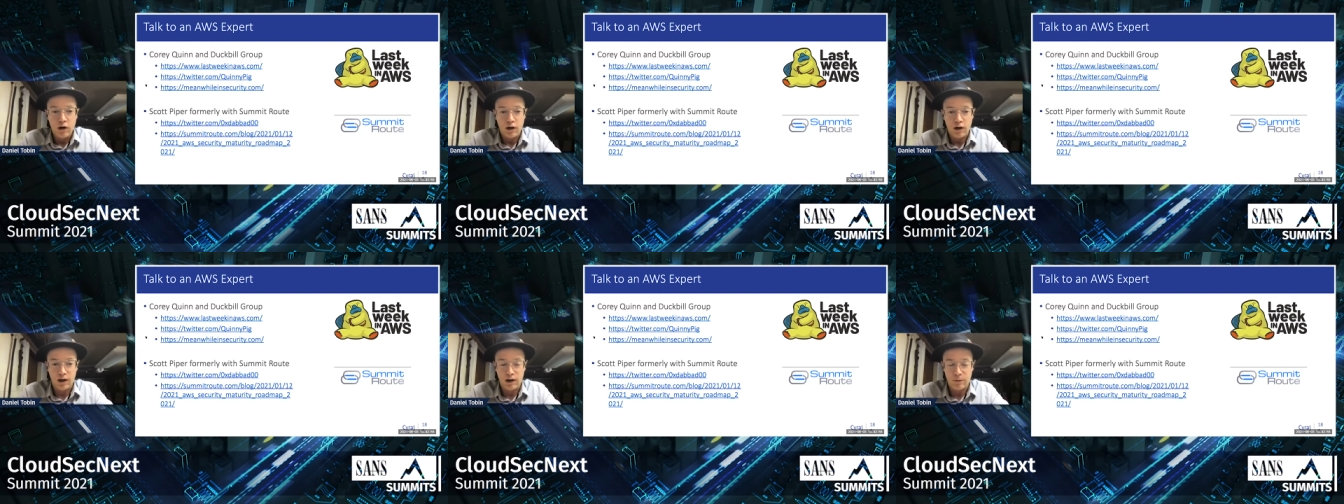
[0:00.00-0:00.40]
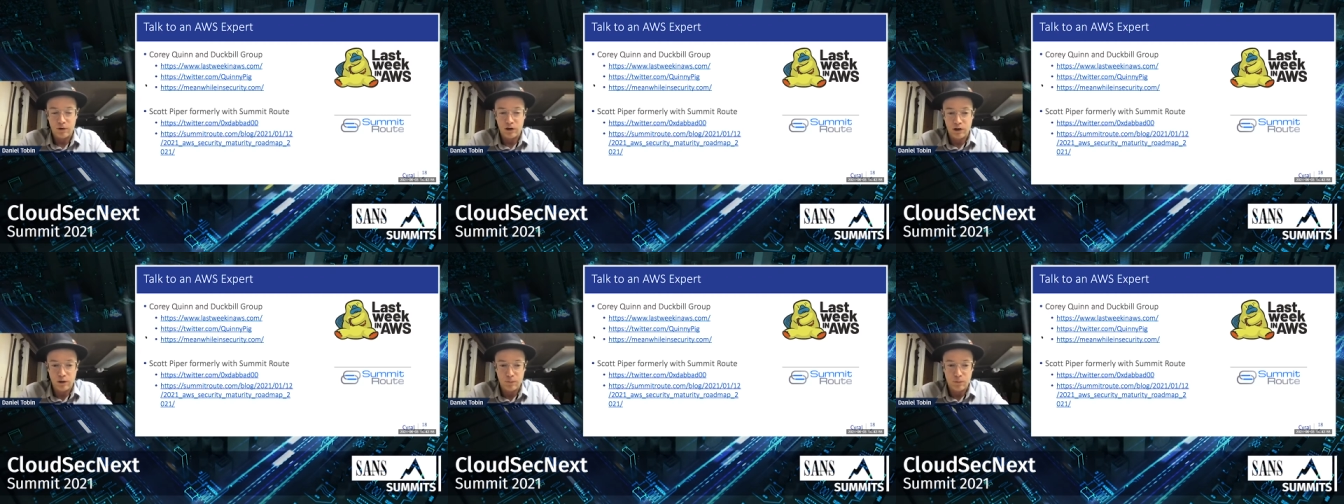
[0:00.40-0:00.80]
um,
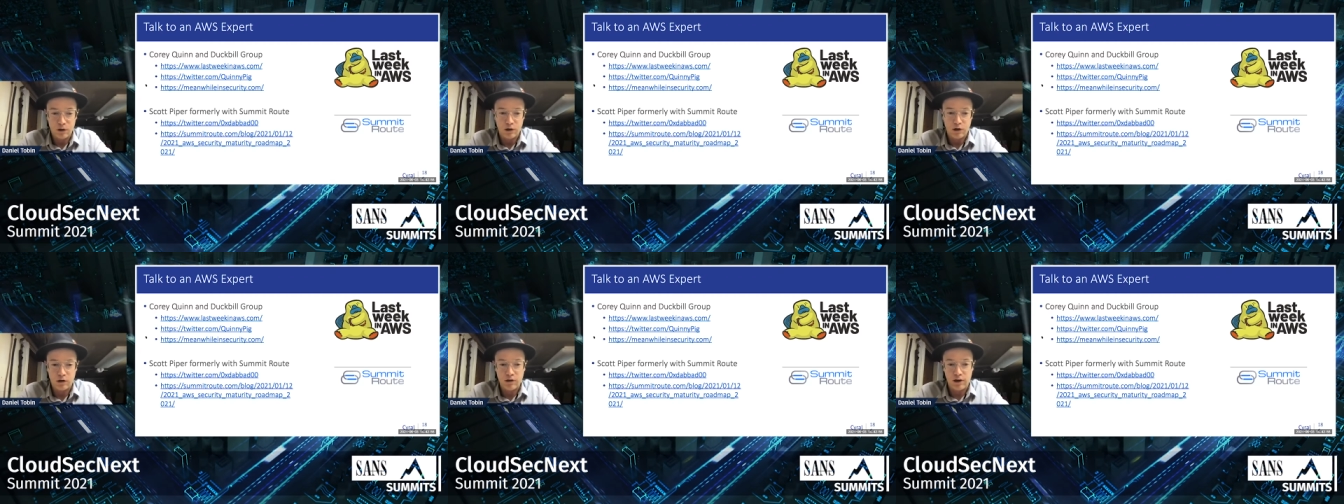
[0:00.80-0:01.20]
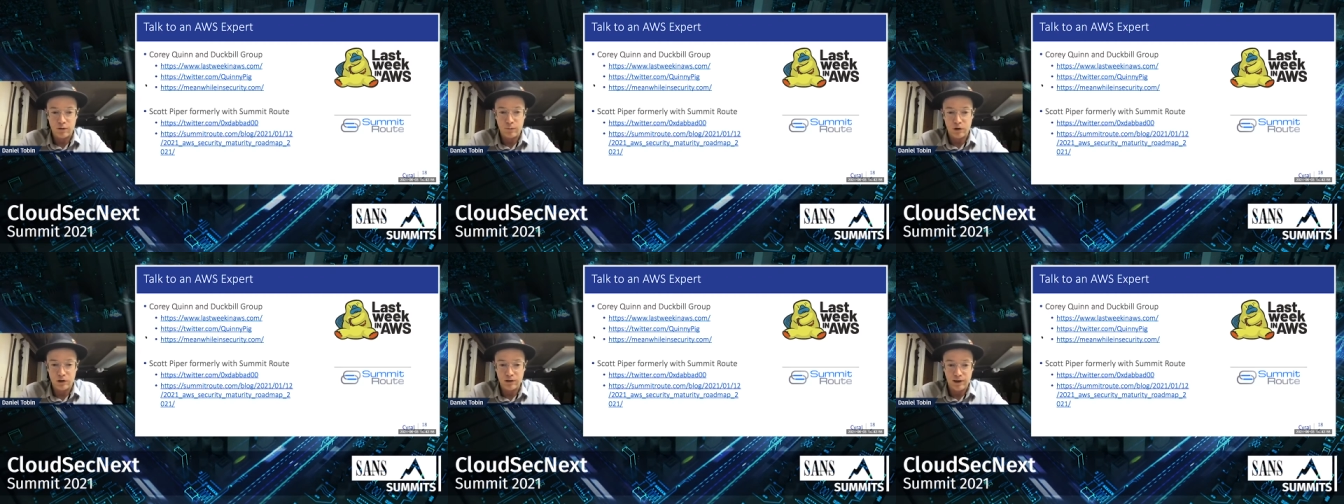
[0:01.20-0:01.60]
and keep your cloud
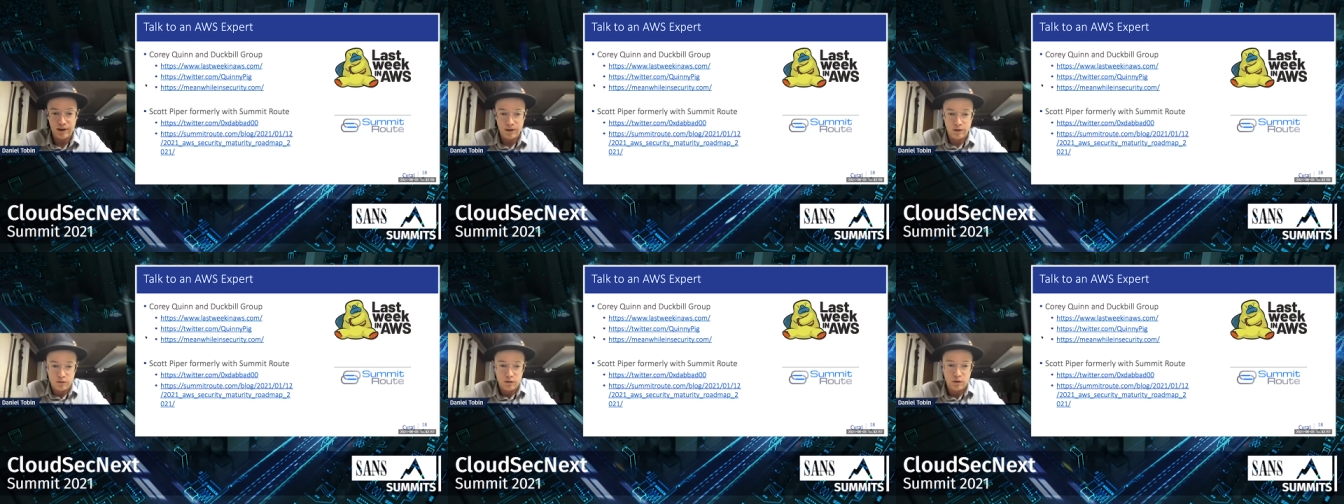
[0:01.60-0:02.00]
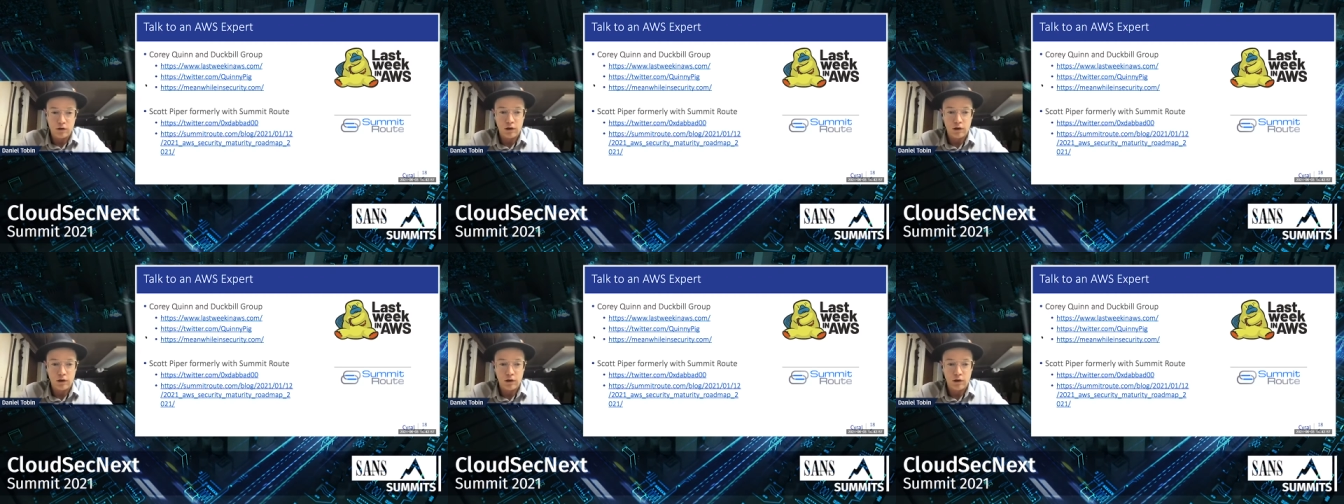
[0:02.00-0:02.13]
bill down.